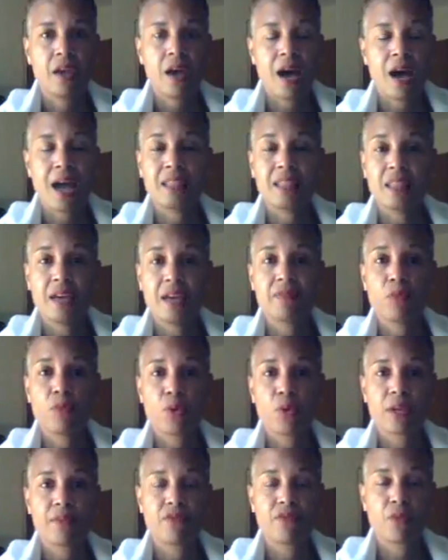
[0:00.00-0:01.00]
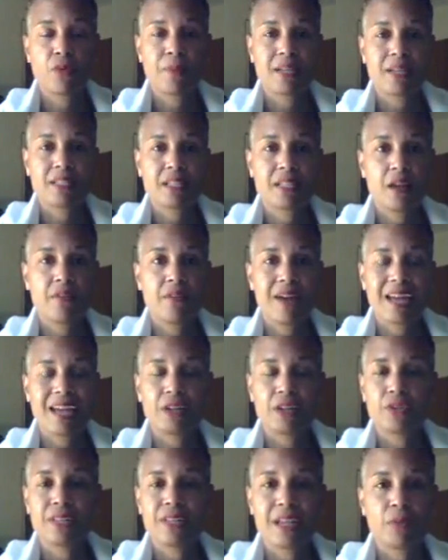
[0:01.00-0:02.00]
I love working for myself. I
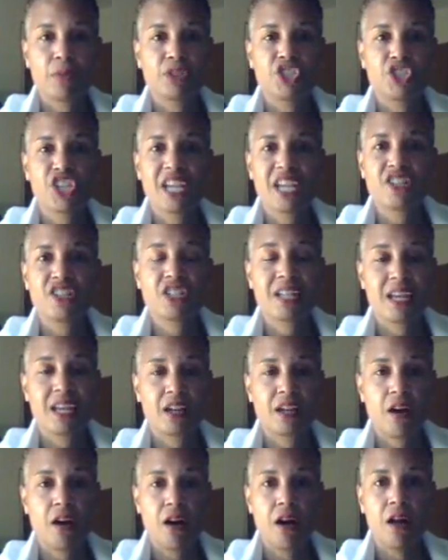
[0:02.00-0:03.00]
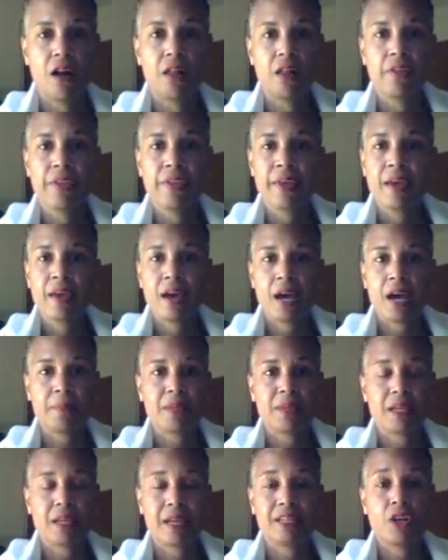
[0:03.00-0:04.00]
don't think I would change it at all. I
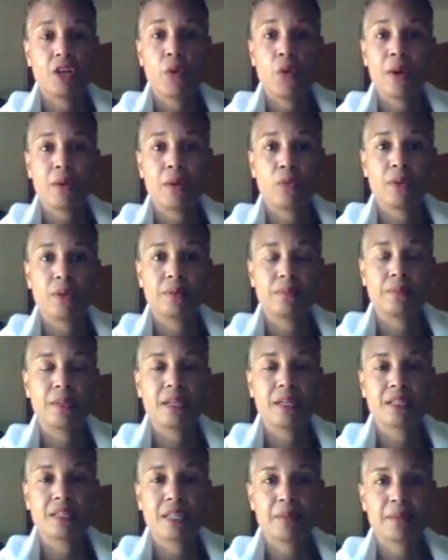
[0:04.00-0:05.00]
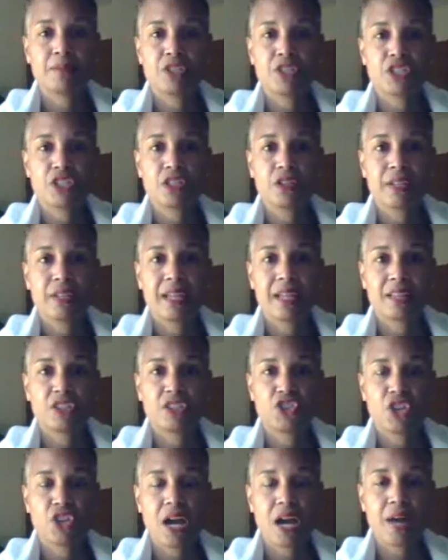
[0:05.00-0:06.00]
mean, I know I wouldn't, because I'm just looking at
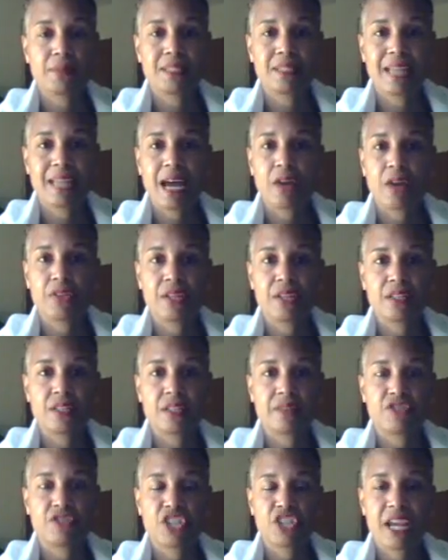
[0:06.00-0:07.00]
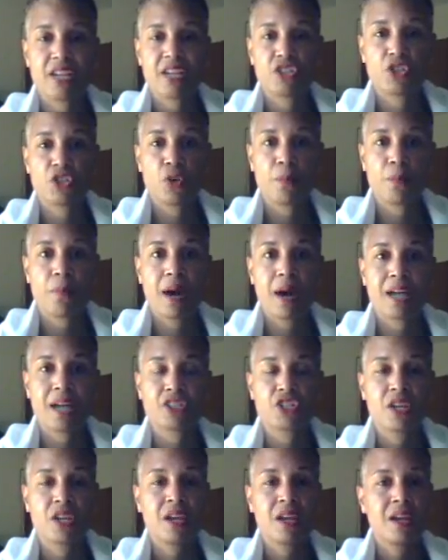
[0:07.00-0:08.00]
the jobs and how things have changed so
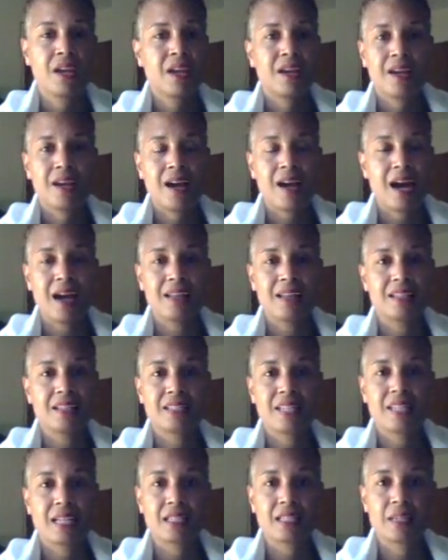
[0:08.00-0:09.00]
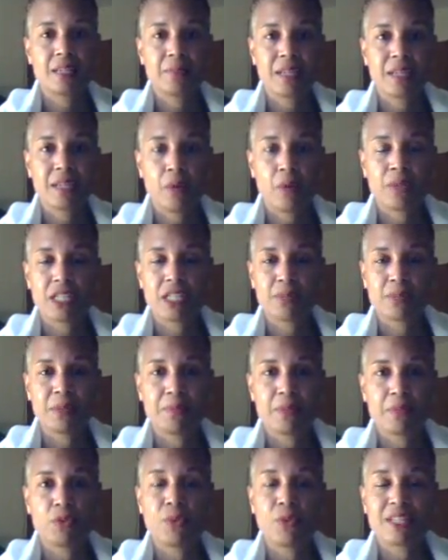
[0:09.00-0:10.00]
much. It's not something I want to
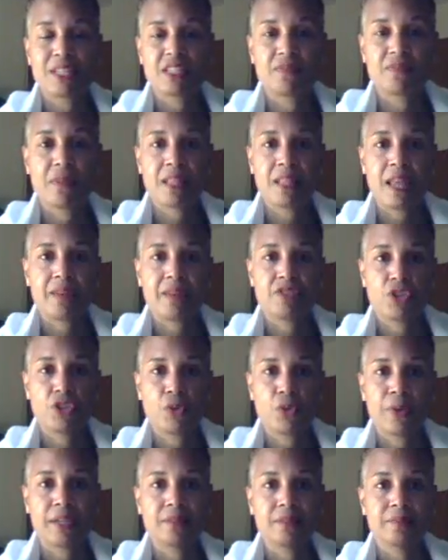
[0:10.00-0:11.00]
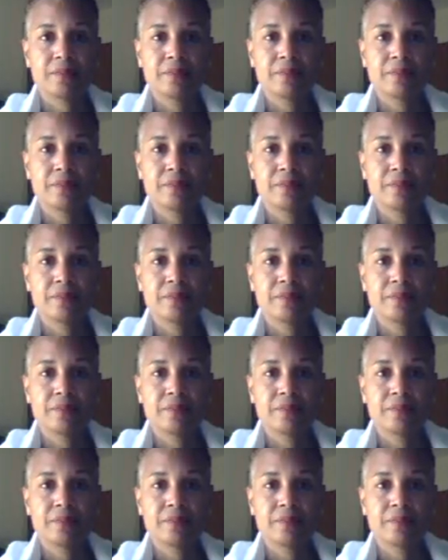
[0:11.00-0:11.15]
spend the rest of my life doing.